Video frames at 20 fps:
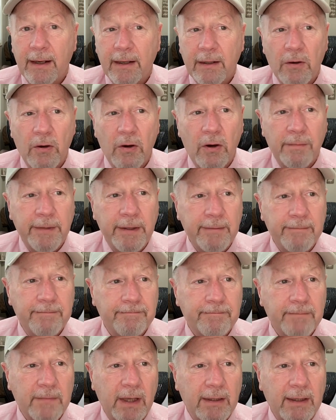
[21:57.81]
call me,
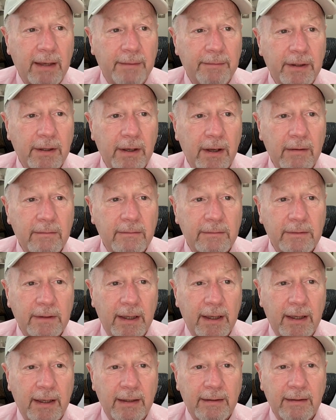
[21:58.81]
let me know,
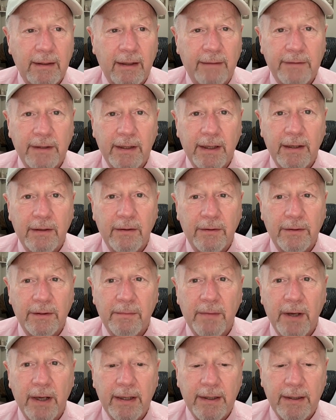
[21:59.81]
and love to get you on the
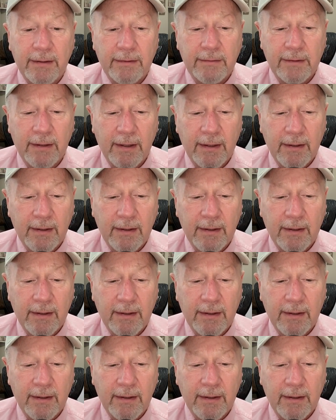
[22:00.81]
mic and